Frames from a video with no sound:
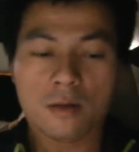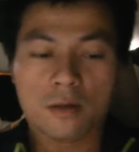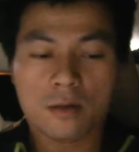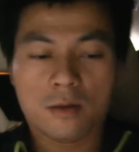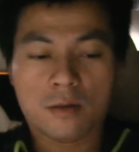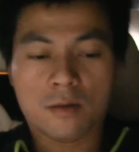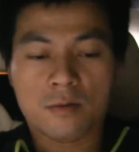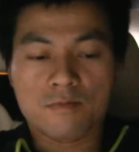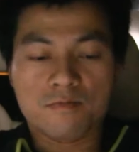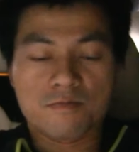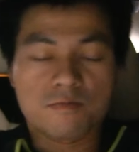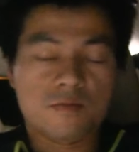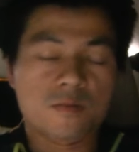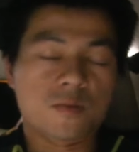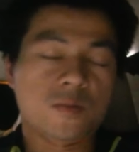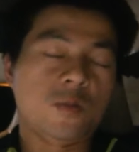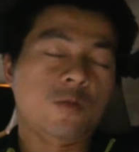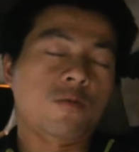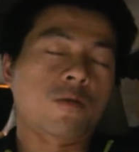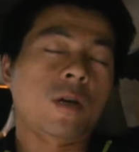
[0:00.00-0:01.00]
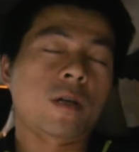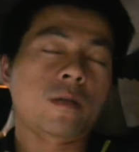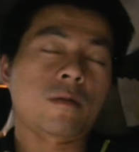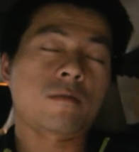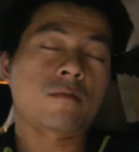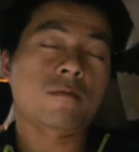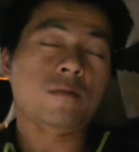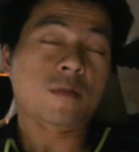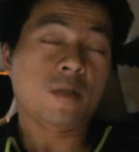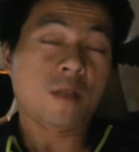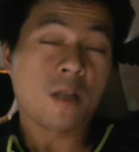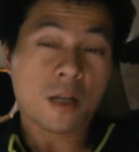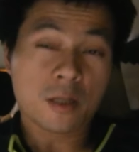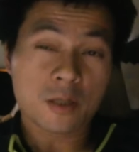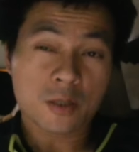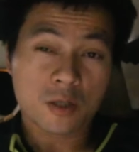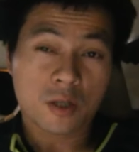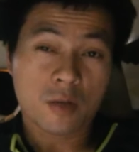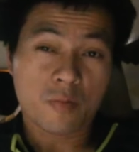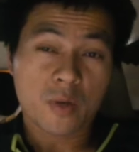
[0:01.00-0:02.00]
Um, Alright,
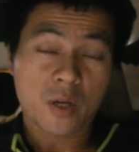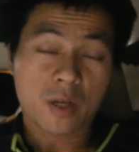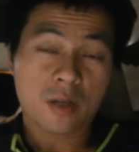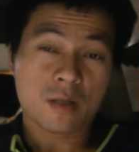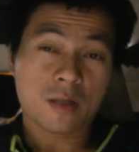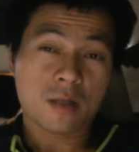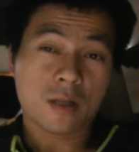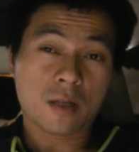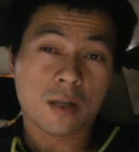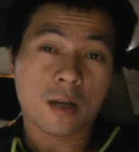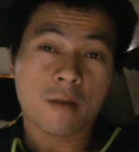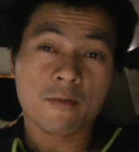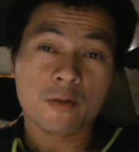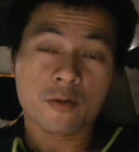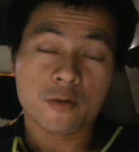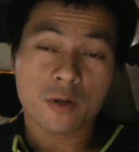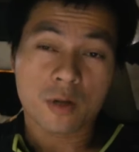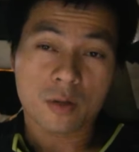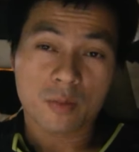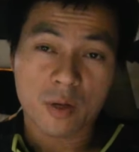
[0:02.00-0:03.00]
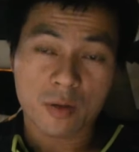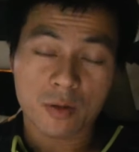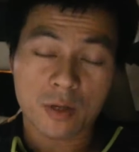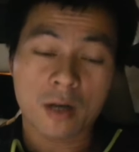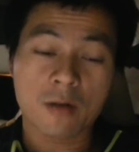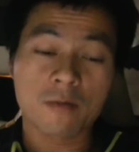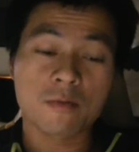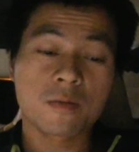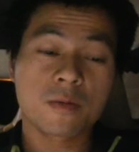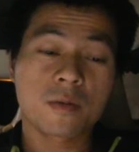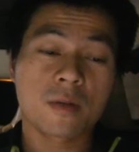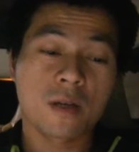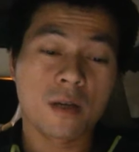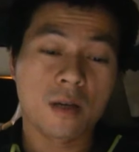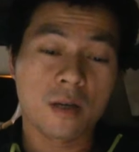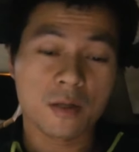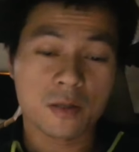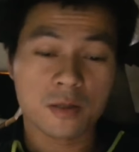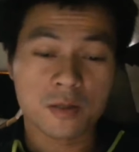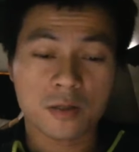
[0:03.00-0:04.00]
last topic that I will talk about now
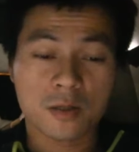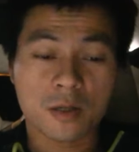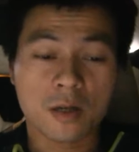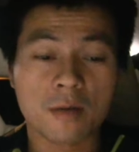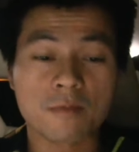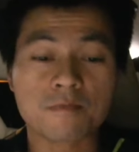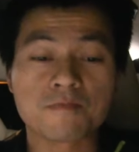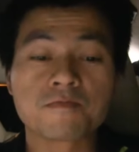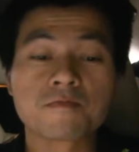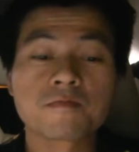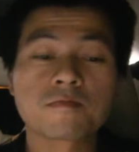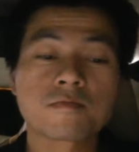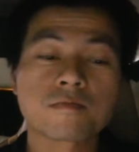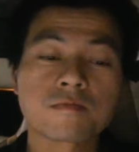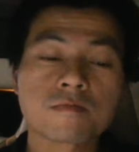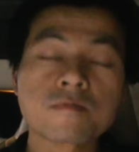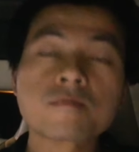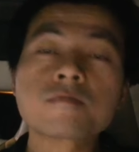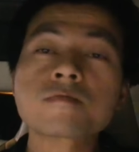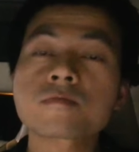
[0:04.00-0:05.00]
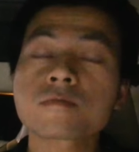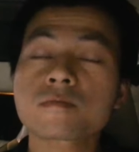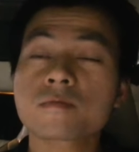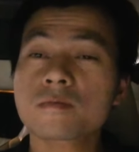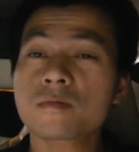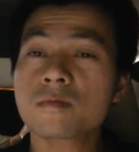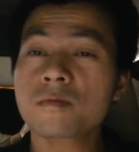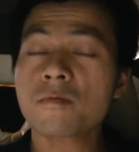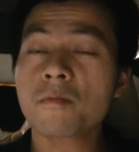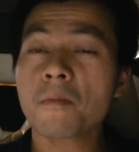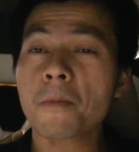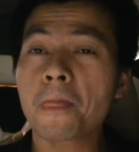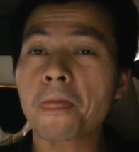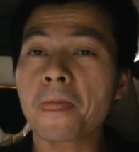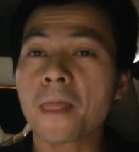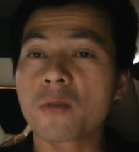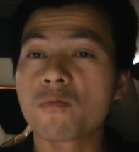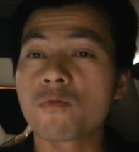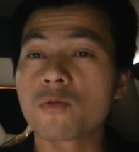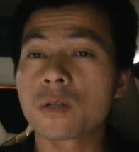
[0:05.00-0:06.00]
is, um,
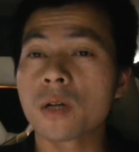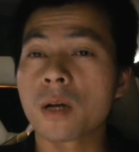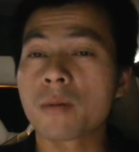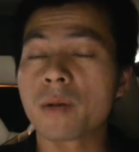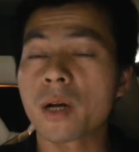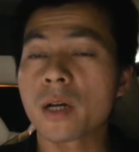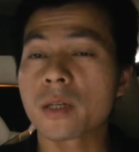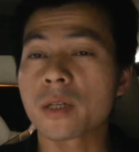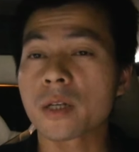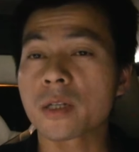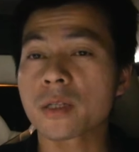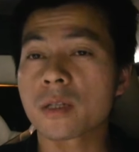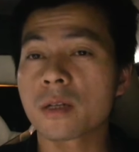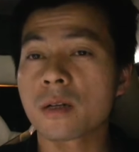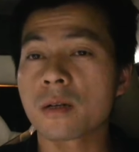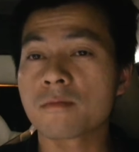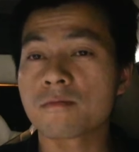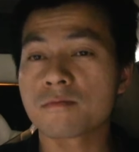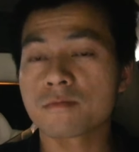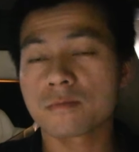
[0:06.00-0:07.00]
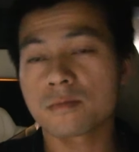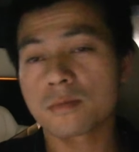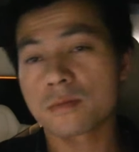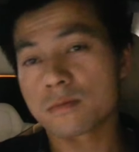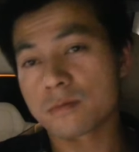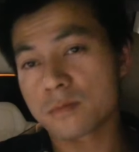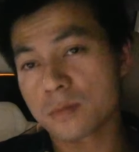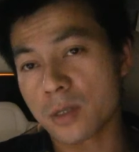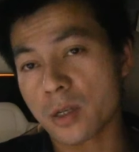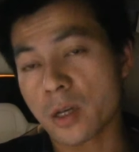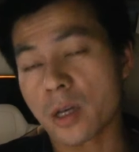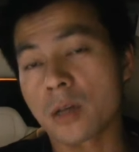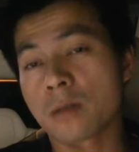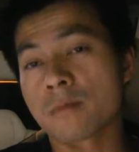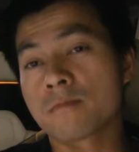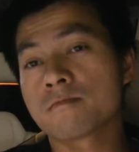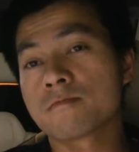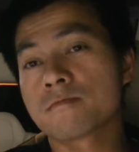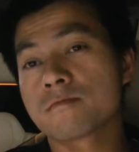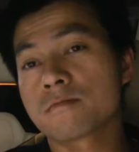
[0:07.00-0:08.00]
would I buy Tesla
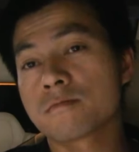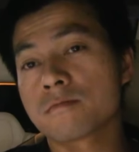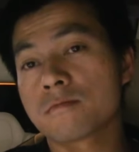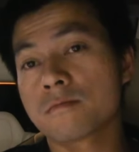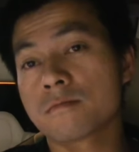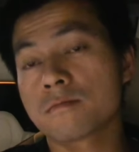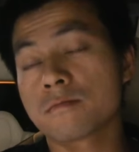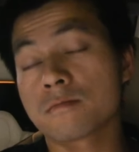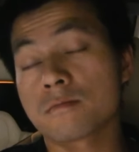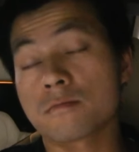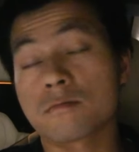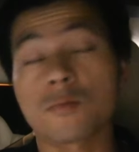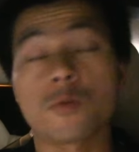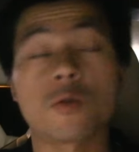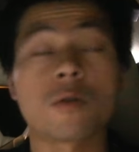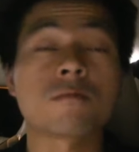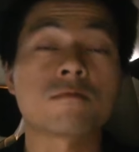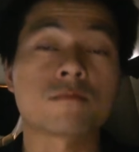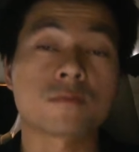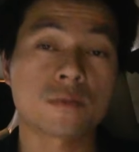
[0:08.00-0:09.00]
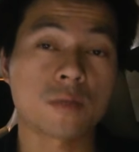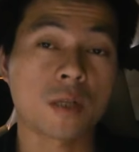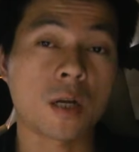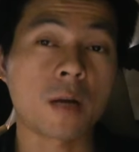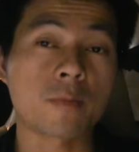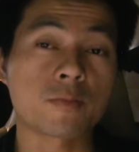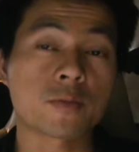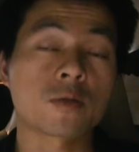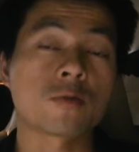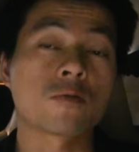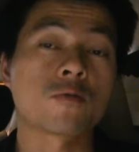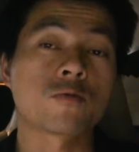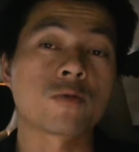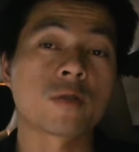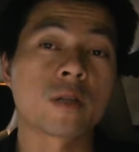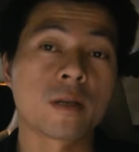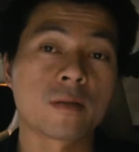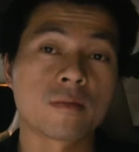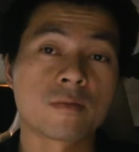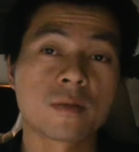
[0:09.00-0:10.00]
again? Well,
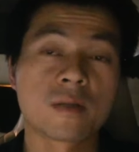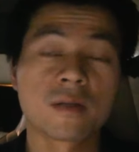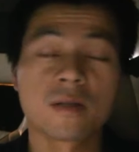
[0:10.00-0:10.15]
absolutely.